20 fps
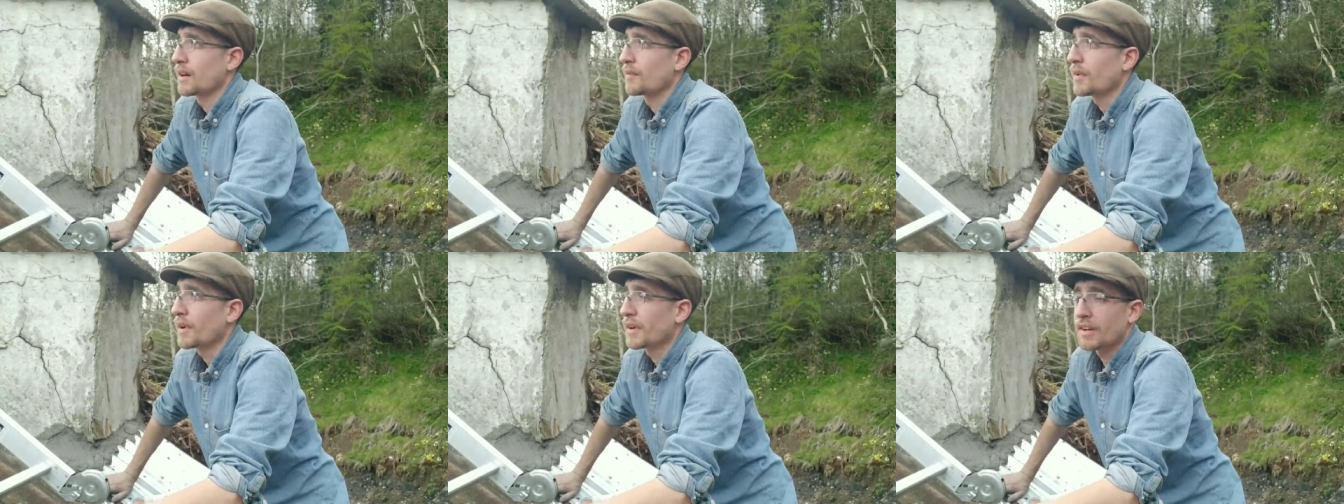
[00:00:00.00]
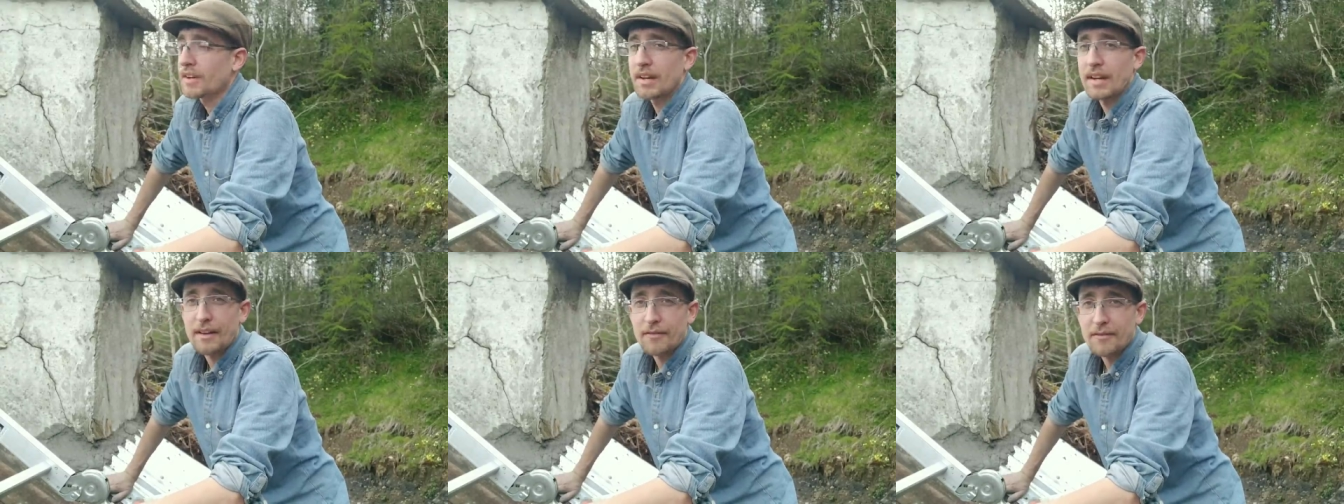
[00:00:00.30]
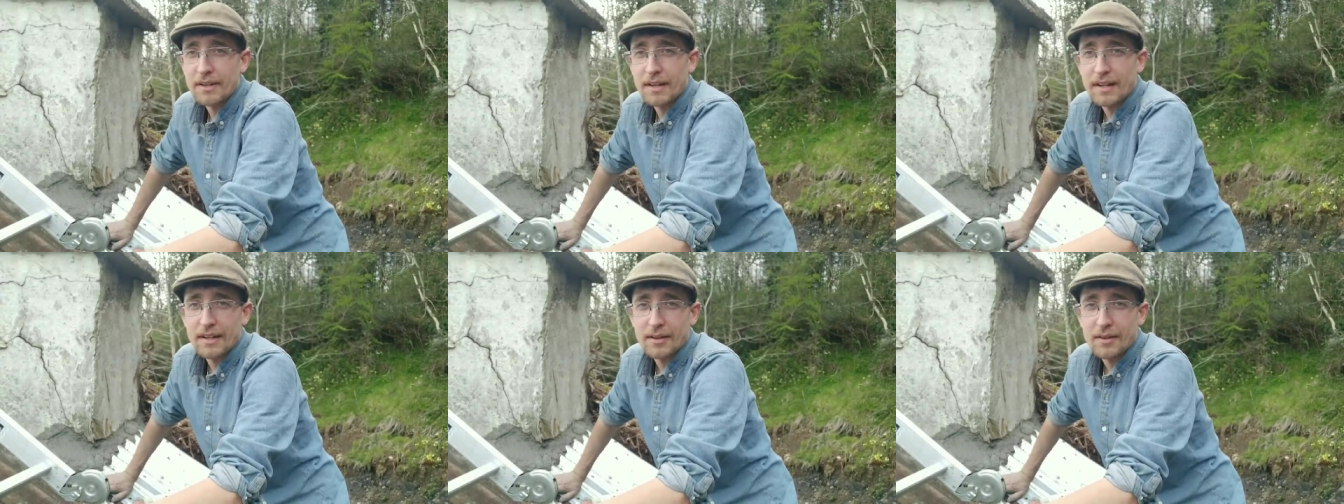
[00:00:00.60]
I might not
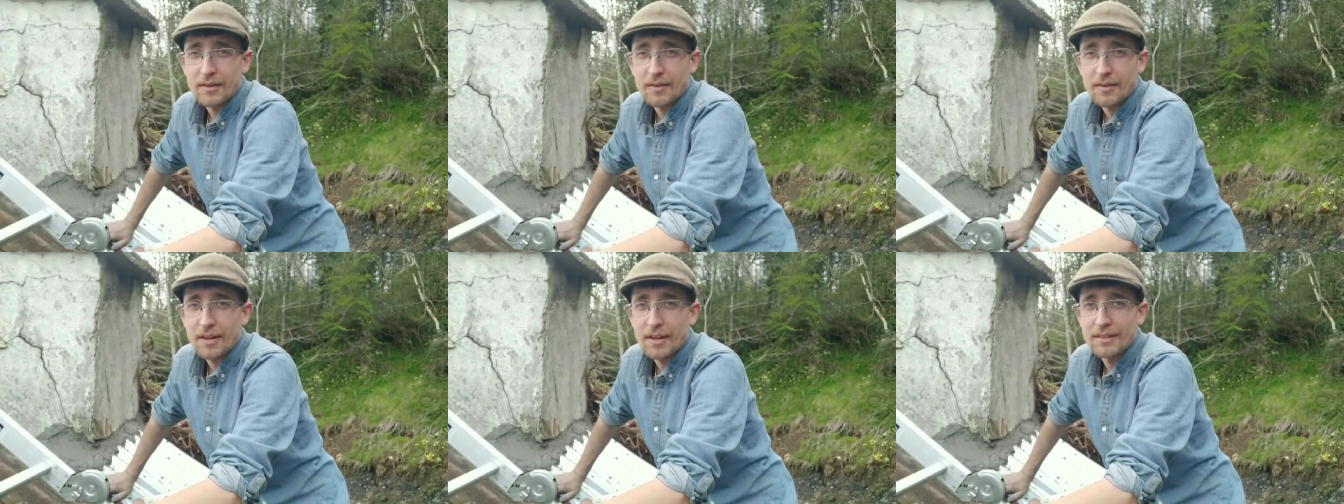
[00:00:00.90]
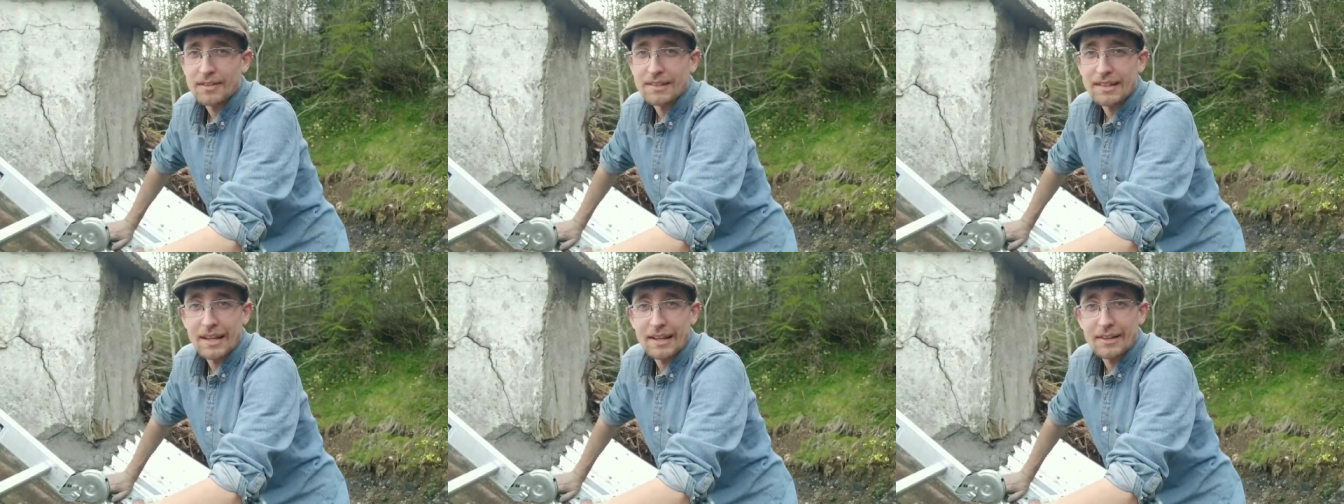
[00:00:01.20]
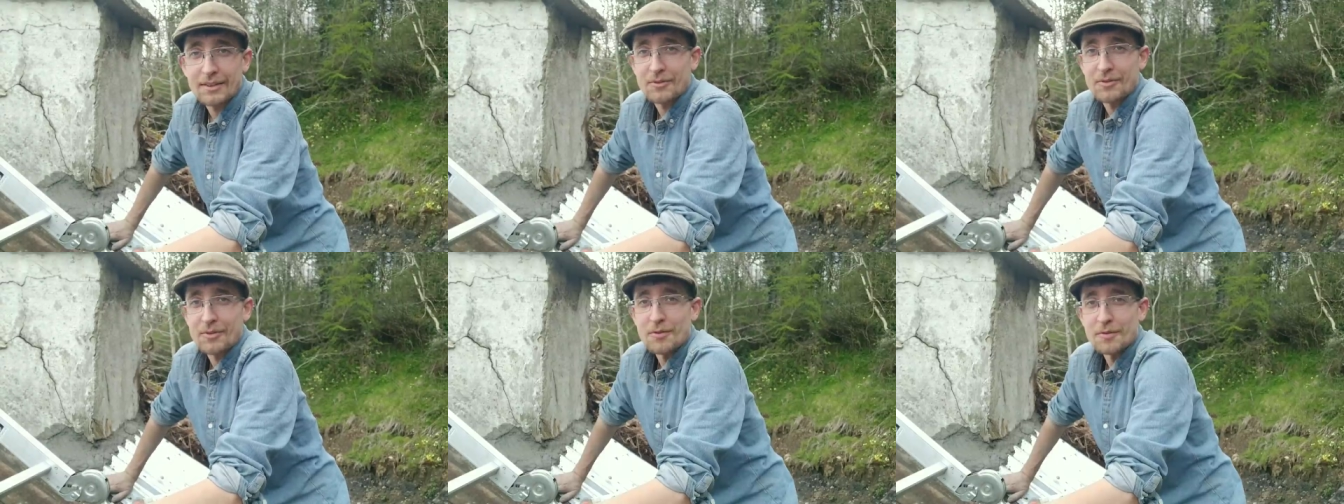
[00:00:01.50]
ever get around to
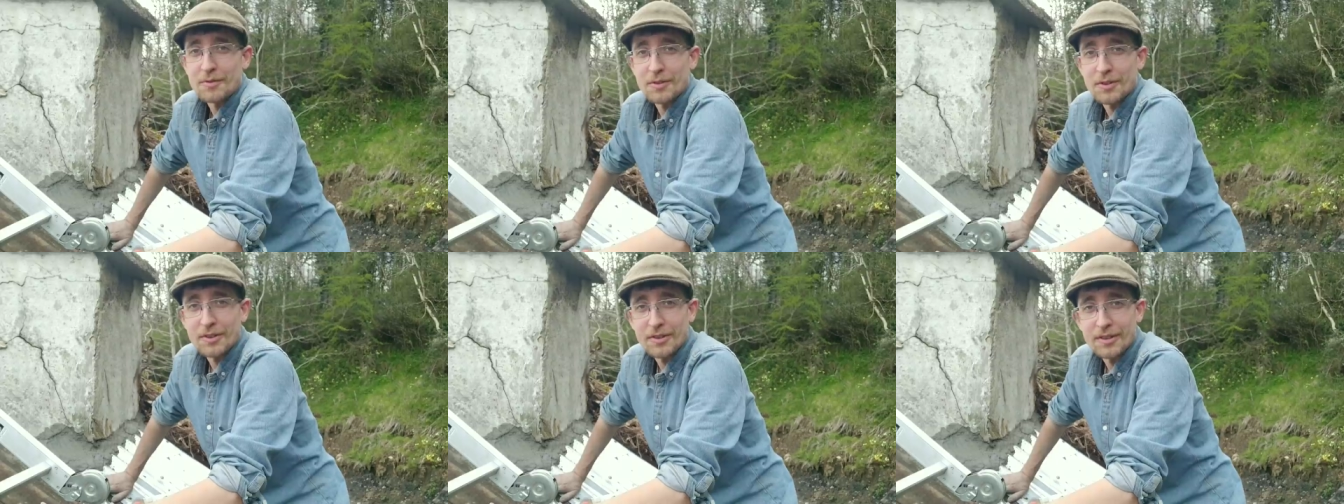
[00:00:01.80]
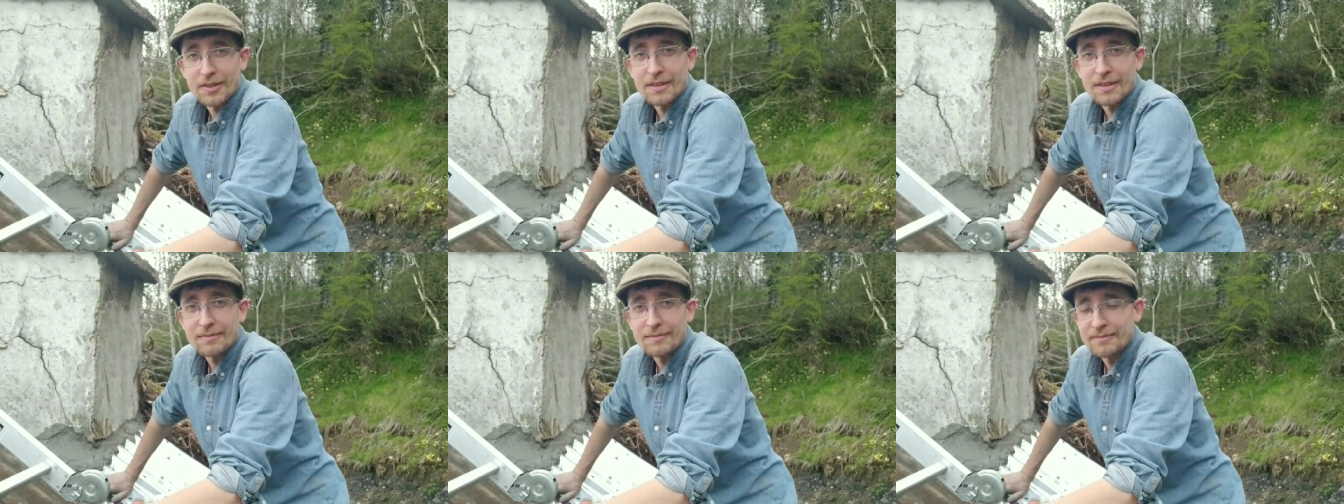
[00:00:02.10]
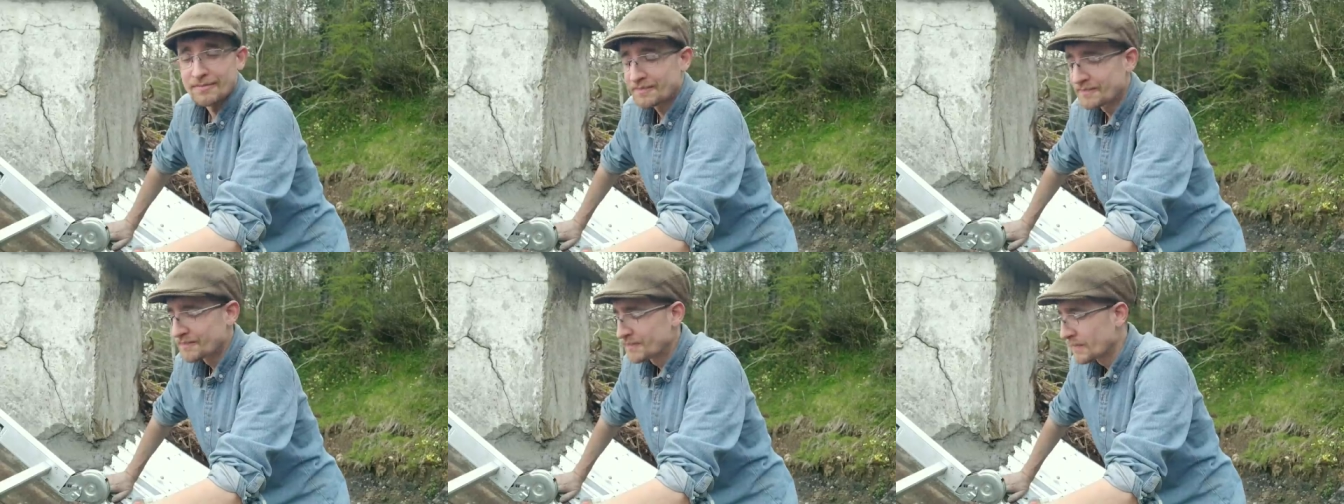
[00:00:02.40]
getting the roof done.
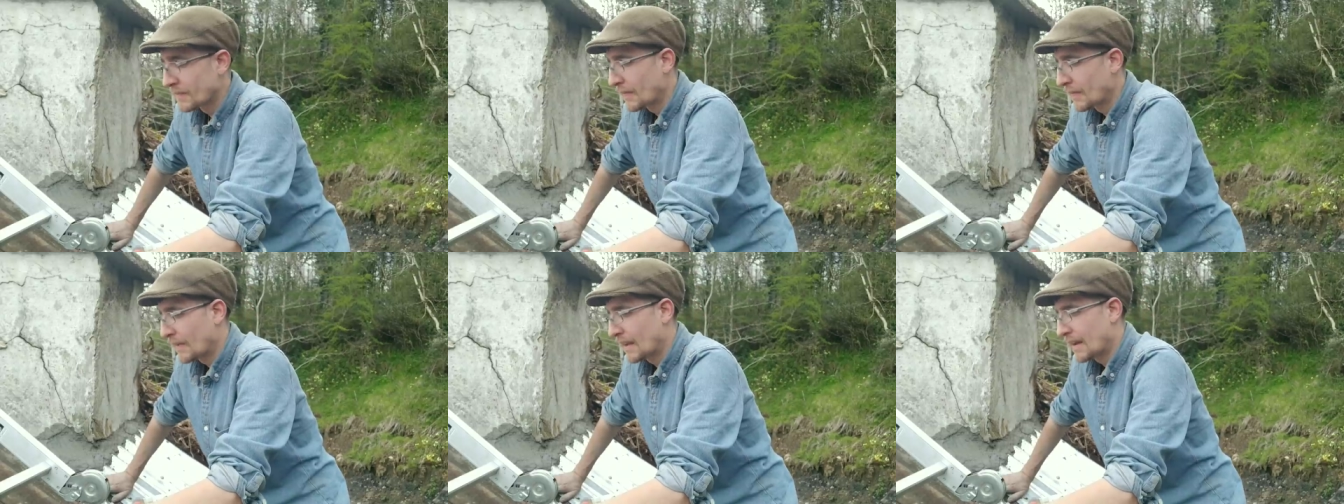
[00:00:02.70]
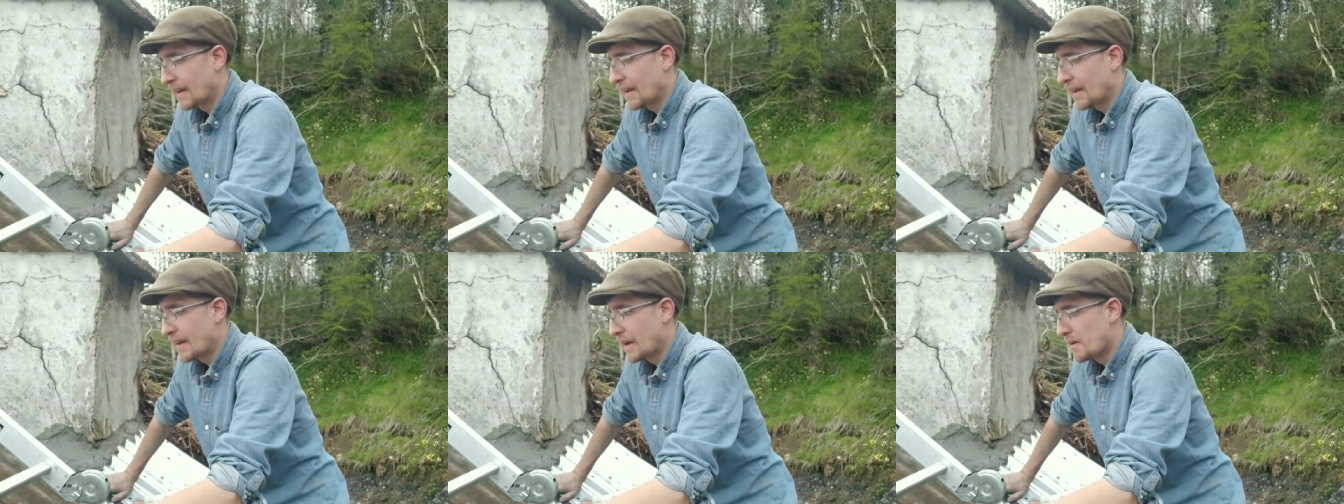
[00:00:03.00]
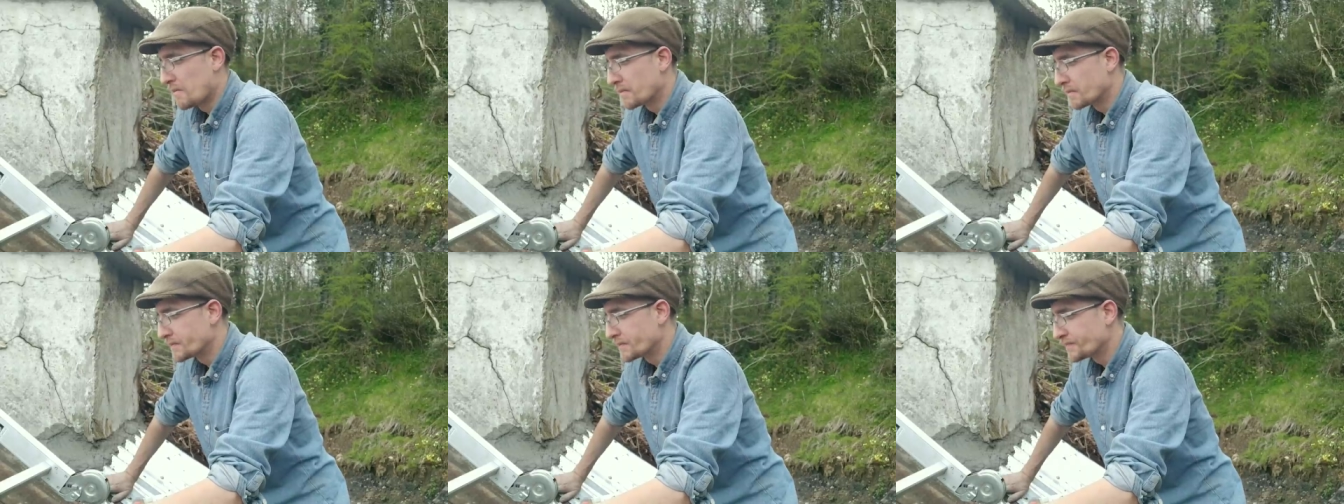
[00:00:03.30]

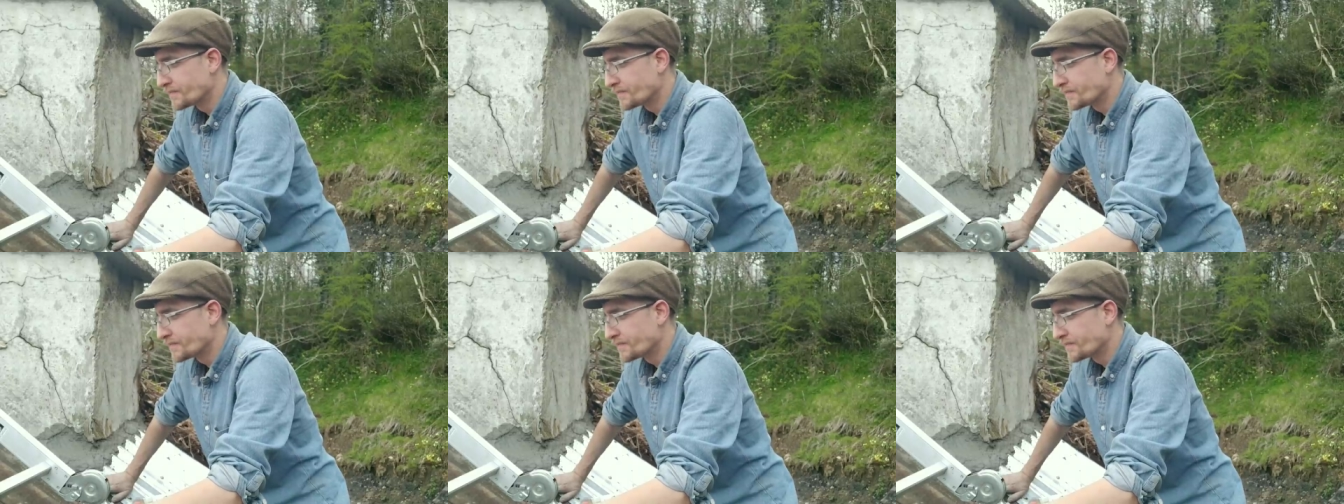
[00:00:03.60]
Um,